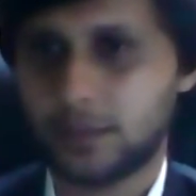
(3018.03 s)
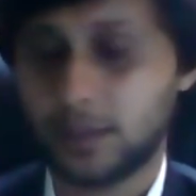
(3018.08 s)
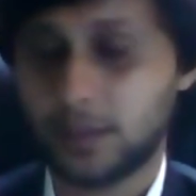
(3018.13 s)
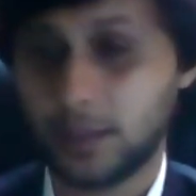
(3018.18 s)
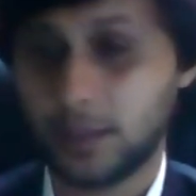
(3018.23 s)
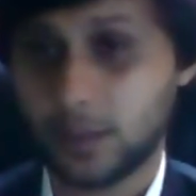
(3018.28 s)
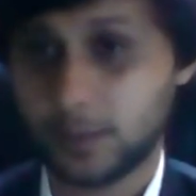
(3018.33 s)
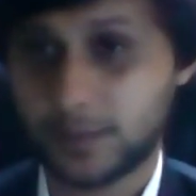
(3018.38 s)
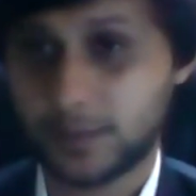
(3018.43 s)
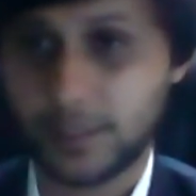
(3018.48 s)

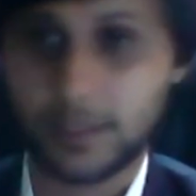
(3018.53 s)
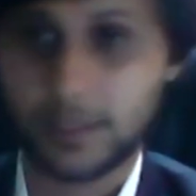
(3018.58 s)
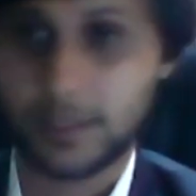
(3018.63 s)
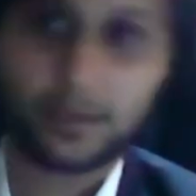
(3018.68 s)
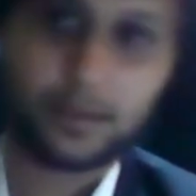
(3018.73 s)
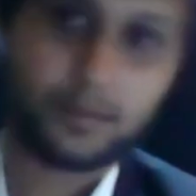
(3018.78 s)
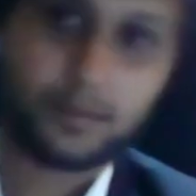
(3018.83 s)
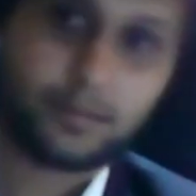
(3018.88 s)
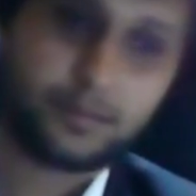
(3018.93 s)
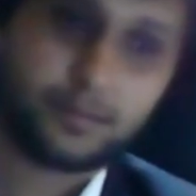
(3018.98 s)
Think of
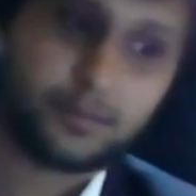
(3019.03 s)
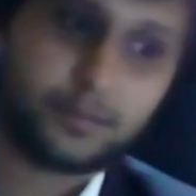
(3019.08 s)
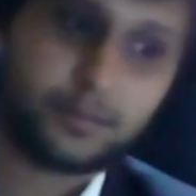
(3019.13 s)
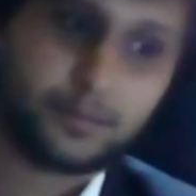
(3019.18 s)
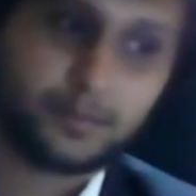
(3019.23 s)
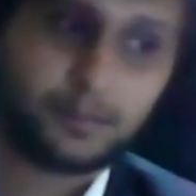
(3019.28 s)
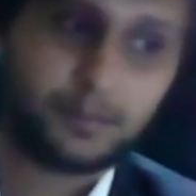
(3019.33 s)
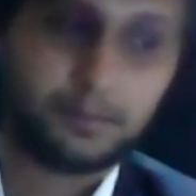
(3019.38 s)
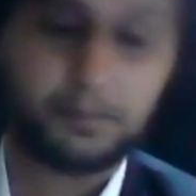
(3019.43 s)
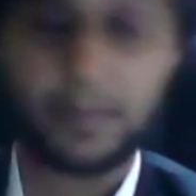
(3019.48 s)
the
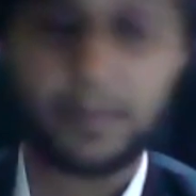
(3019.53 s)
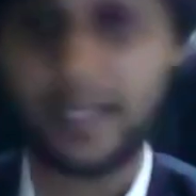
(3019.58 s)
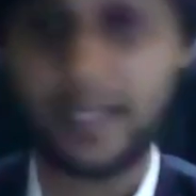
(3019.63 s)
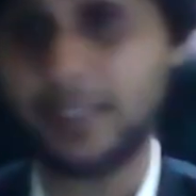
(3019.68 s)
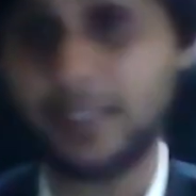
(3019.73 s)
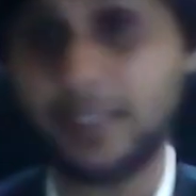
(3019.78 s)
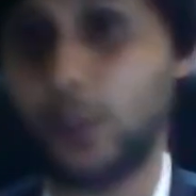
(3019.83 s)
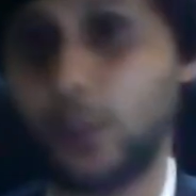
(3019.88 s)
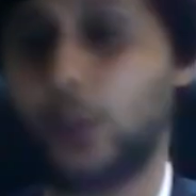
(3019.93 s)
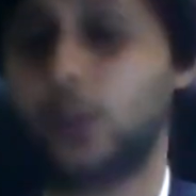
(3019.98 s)

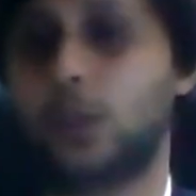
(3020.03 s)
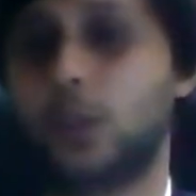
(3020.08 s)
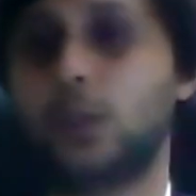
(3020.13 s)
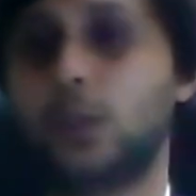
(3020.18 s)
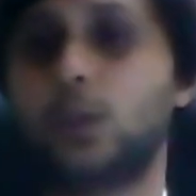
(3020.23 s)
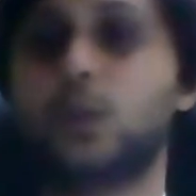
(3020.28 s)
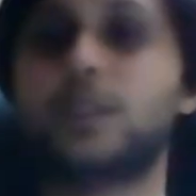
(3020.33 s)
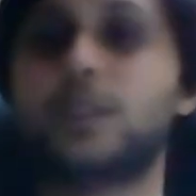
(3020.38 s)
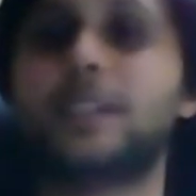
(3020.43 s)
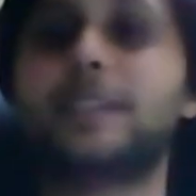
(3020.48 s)
money that you're going
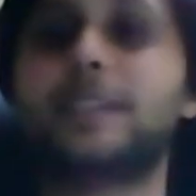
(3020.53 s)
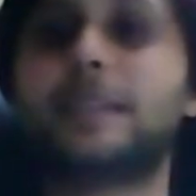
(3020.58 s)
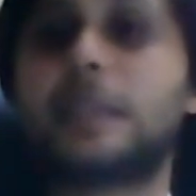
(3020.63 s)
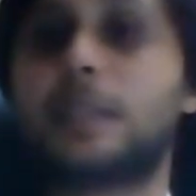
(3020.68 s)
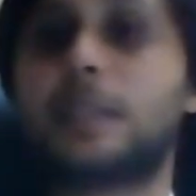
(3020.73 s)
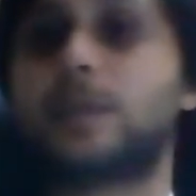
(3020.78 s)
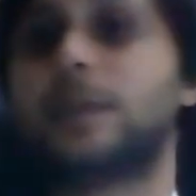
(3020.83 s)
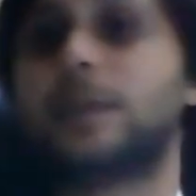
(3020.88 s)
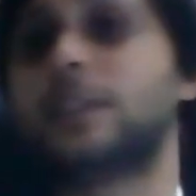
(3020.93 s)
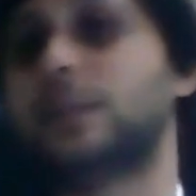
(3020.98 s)
to lose in
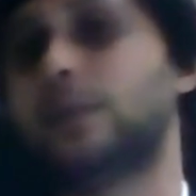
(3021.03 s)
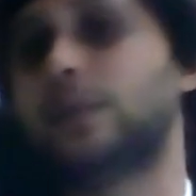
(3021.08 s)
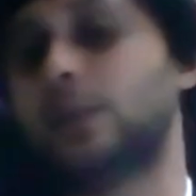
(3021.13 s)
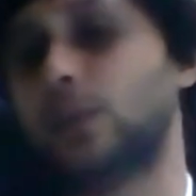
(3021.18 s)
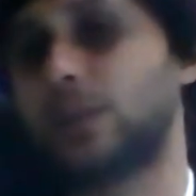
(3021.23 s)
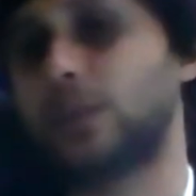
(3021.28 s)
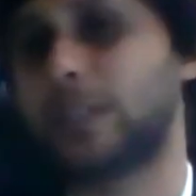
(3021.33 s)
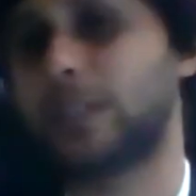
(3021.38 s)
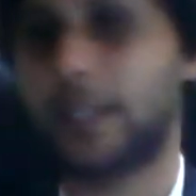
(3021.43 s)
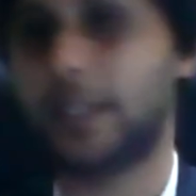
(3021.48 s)
6 months if you
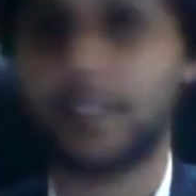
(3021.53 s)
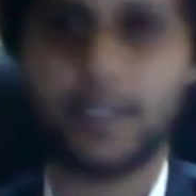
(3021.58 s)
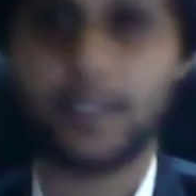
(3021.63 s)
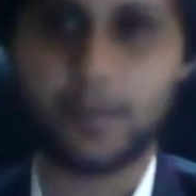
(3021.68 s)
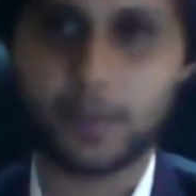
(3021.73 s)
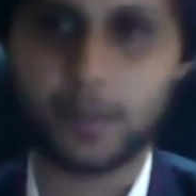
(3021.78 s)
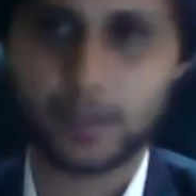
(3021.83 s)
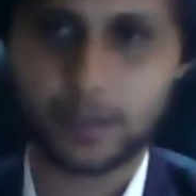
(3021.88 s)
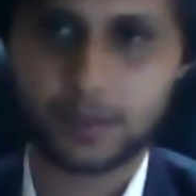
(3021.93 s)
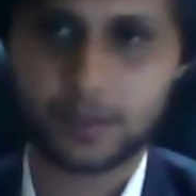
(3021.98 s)
lose an
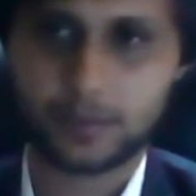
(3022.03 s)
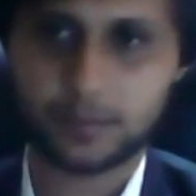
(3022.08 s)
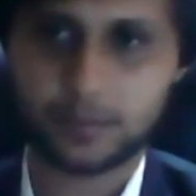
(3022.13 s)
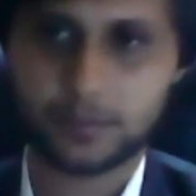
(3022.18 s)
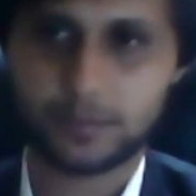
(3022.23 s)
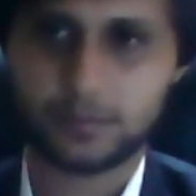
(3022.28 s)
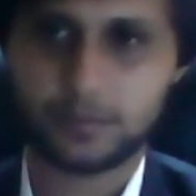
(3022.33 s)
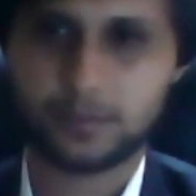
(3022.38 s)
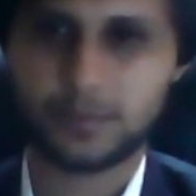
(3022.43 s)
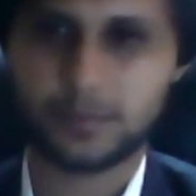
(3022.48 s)
attempt.
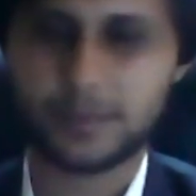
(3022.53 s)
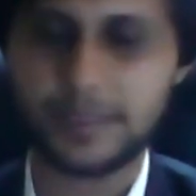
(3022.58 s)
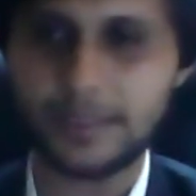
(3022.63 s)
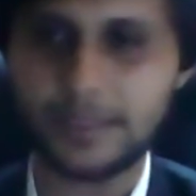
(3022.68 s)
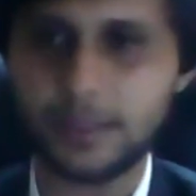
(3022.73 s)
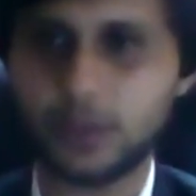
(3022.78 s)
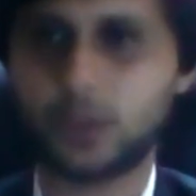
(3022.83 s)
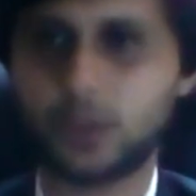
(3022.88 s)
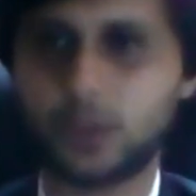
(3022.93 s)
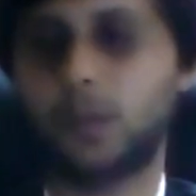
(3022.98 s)

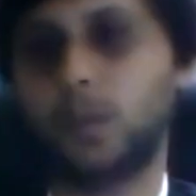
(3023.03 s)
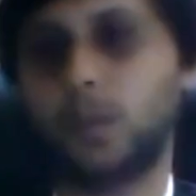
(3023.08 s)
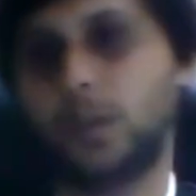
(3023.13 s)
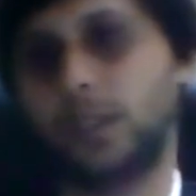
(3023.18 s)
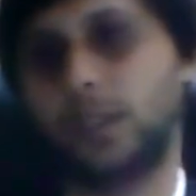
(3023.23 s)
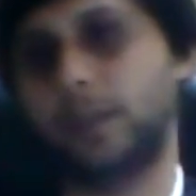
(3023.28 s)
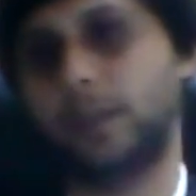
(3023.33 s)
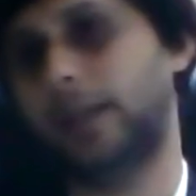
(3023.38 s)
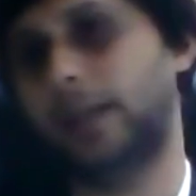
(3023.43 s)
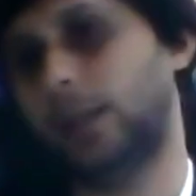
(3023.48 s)
This is going to
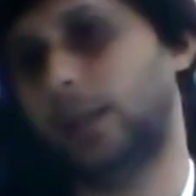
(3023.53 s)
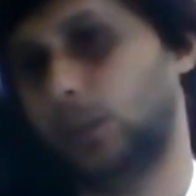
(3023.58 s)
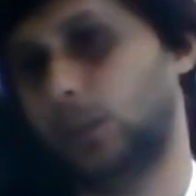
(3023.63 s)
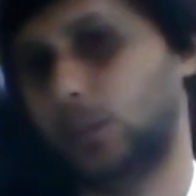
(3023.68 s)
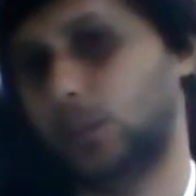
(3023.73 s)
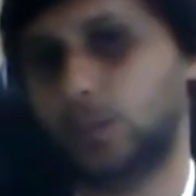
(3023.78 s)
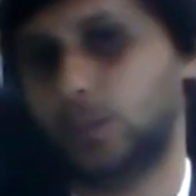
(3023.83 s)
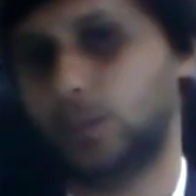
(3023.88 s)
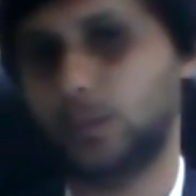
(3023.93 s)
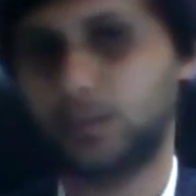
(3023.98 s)
motivate.
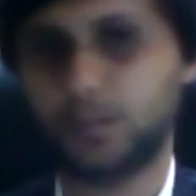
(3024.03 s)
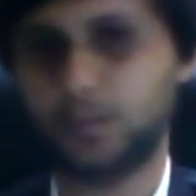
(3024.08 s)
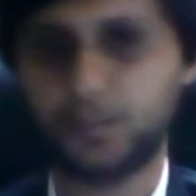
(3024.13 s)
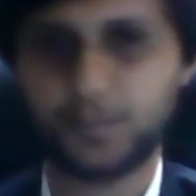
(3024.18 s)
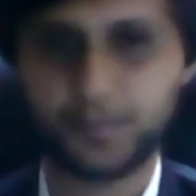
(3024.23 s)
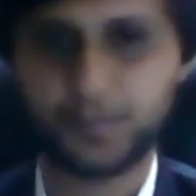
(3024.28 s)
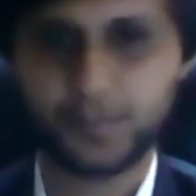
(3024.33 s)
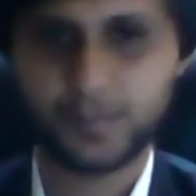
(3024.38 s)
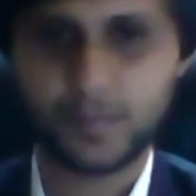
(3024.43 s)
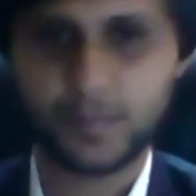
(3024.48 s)

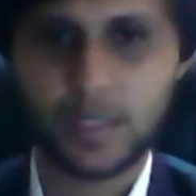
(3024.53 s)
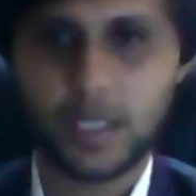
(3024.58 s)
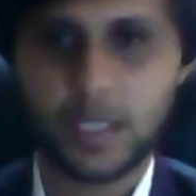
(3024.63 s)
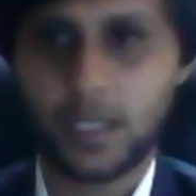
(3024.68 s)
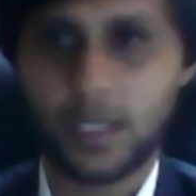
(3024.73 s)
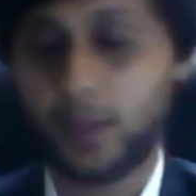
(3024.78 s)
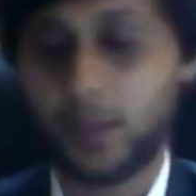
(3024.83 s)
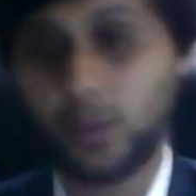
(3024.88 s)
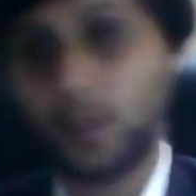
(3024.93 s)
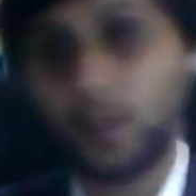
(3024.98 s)

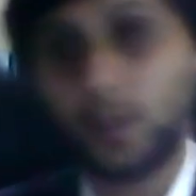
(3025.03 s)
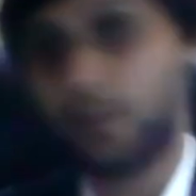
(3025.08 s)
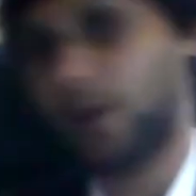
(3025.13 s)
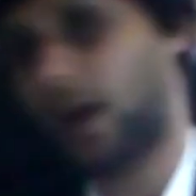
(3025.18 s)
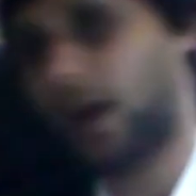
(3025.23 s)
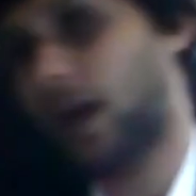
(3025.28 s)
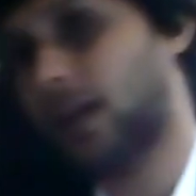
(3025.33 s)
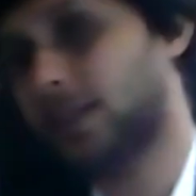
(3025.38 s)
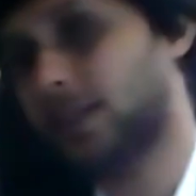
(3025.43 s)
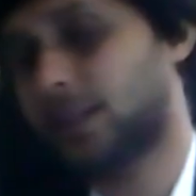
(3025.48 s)
I don't know if
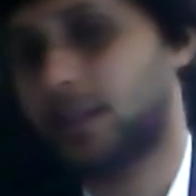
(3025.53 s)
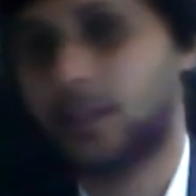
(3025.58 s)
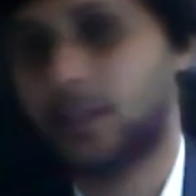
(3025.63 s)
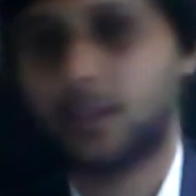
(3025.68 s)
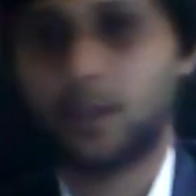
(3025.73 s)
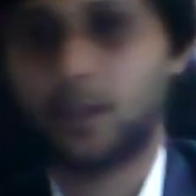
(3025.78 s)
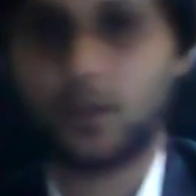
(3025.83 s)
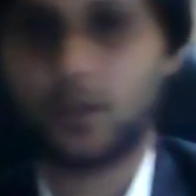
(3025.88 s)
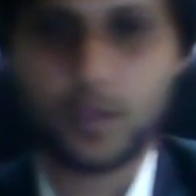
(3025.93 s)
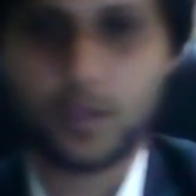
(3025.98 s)
I
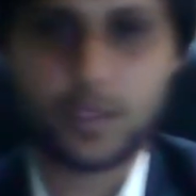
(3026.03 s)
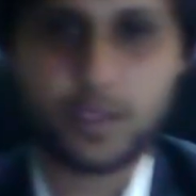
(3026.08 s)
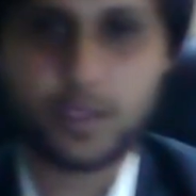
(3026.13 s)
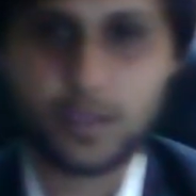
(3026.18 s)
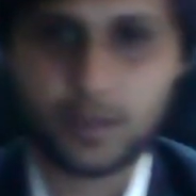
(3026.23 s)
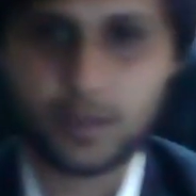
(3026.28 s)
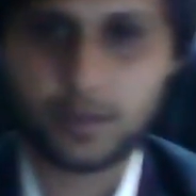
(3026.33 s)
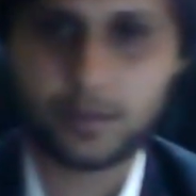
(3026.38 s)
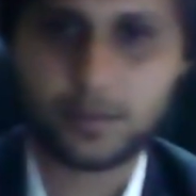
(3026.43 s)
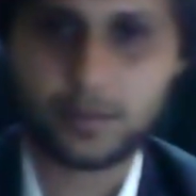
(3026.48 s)
answered your
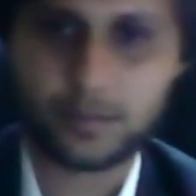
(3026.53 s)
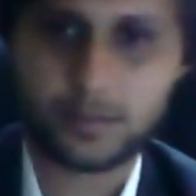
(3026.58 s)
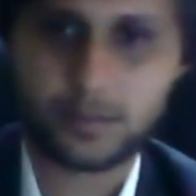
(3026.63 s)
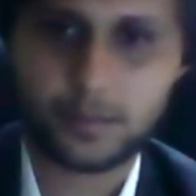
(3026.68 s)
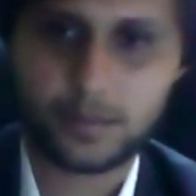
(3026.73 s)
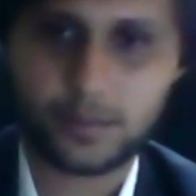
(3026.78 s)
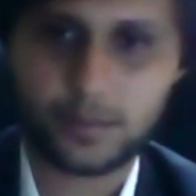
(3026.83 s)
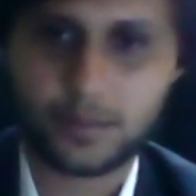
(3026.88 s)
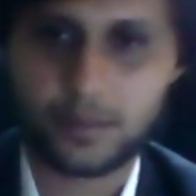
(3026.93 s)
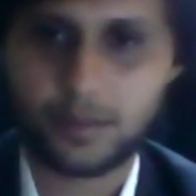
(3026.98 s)
question
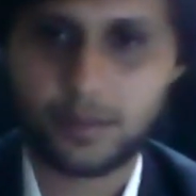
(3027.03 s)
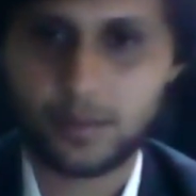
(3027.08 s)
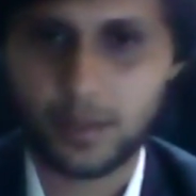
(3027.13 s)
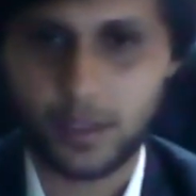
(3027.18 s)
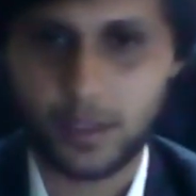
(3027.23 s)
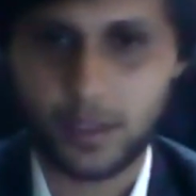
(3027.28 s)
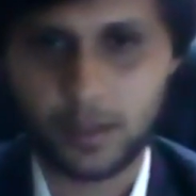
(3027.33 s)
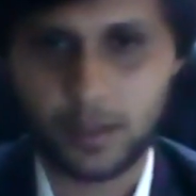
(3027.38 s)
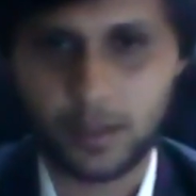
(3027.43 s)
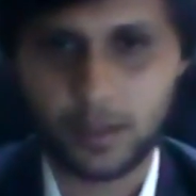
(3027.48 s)

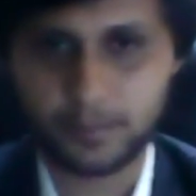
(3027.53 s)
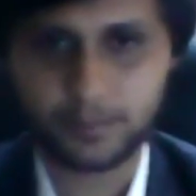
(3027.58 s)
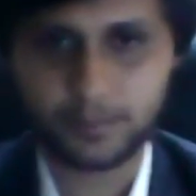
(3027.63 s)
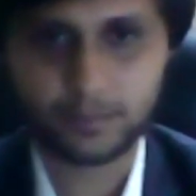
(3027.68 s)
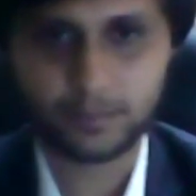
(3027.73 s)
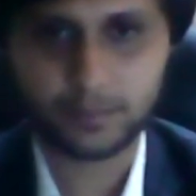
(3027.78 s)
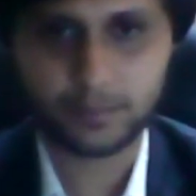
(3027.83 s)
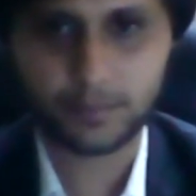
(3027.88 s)
to